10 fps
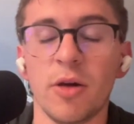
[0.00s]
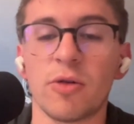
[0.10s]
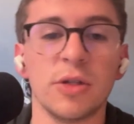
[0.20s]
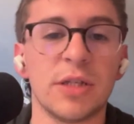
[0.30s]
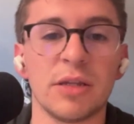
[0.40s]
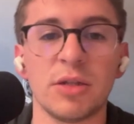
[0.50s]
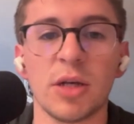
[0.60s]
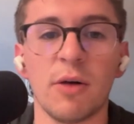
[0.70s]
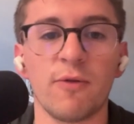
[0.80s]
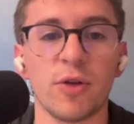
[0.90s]
you know, could set the
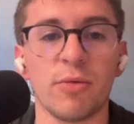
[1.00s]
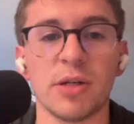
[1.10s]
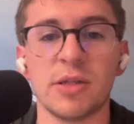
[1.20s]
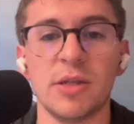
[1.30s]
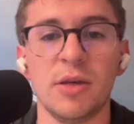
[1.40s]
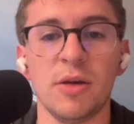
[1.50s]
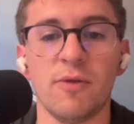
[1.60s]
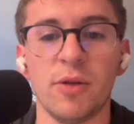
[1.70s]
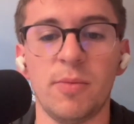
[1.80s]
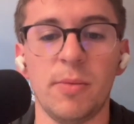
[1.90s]
tone for the rest of the year
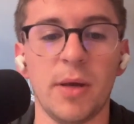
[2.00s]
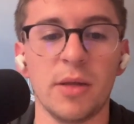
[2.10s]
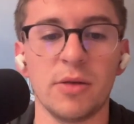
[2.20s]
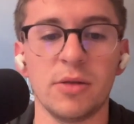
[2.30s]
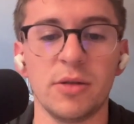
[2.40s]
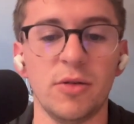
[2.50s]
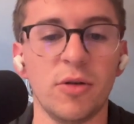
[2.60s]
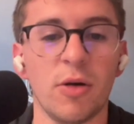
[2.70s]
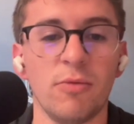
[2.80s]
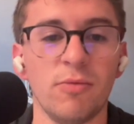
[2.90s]
for the Pitt Panthers. You
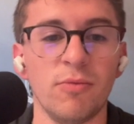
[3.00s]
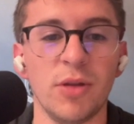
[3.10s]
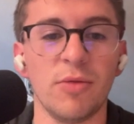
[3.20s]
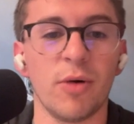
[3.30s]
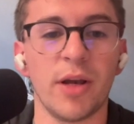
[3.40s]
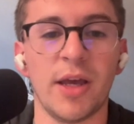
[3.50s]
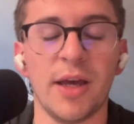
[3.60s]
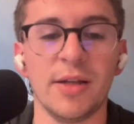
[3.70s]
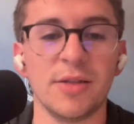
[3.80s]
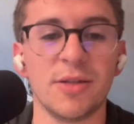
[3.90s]
don't really want to
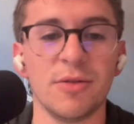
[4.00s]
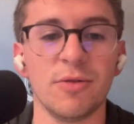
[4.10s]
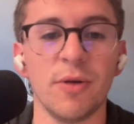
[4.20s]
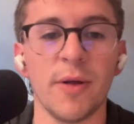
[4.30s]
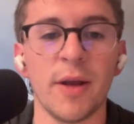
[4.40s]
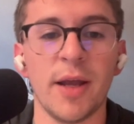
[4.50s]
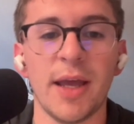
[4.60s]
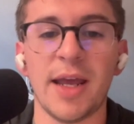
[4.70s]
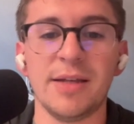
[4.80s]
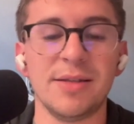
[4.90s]
head into
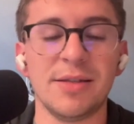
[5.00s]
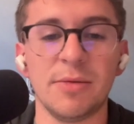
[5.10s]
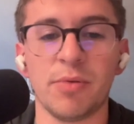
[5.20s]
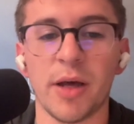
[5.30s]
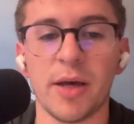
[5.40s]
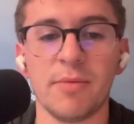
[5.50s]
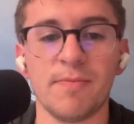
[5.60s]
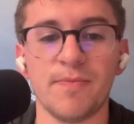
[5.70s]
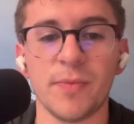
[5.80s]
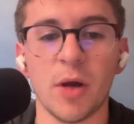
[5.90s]
ACC play
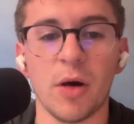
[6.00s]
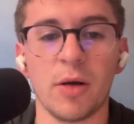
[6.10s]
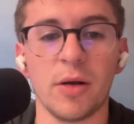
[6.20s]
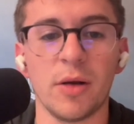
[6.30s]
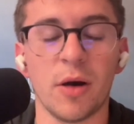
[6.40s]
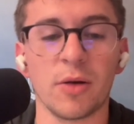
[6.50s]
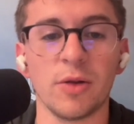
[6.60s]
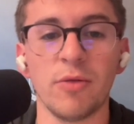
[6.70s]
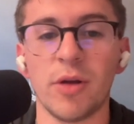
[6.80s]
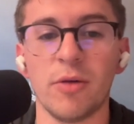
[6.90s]
on a
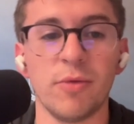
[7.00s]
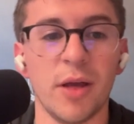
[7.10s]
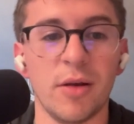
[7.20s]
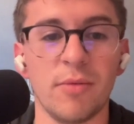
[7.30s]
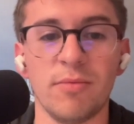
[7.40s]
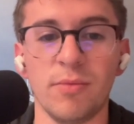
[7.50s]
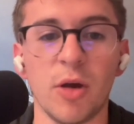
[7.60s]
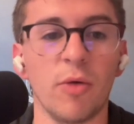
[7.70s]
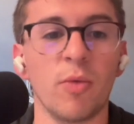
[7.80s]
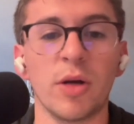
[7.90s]
low note and
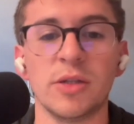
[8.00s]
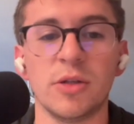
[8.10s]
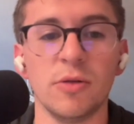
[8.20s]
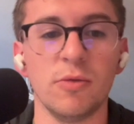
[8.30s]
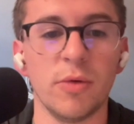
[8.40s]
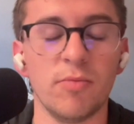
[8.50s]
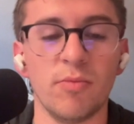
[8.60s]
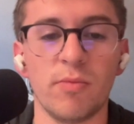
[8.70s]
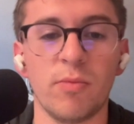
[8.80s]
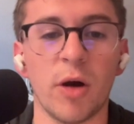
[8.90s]
going 1-2
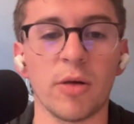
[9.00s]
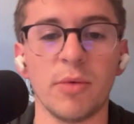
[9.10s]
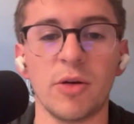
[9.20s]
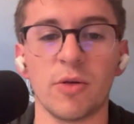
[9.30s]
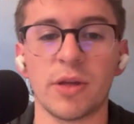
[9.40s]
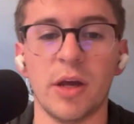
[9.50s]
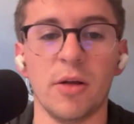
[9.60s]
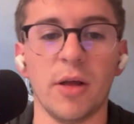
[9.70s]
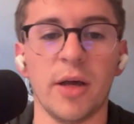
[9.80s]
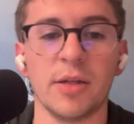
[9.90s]
and welcoming North
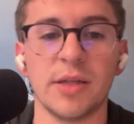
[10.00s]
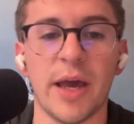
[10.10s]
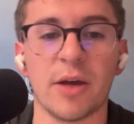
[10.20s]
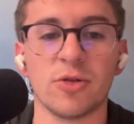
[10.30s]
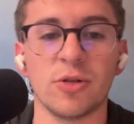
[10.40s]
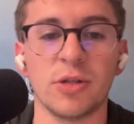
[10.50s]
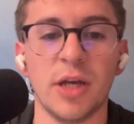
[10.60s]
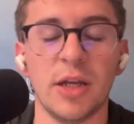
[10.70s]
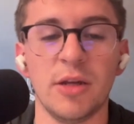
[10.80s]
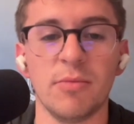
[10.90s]
Carolina to Axor
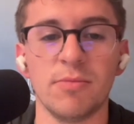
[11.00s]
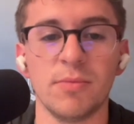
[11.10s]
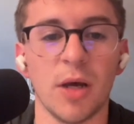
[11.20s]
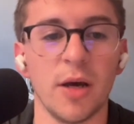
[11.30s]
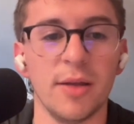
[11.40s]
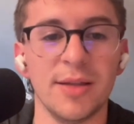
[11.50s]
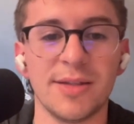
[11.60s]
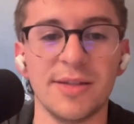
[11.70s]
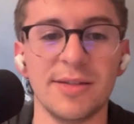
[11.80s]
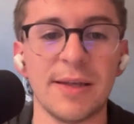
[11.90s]
Stadium.
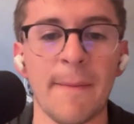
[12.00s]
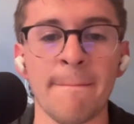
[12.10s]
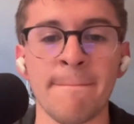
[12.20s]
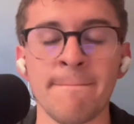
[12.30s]
This is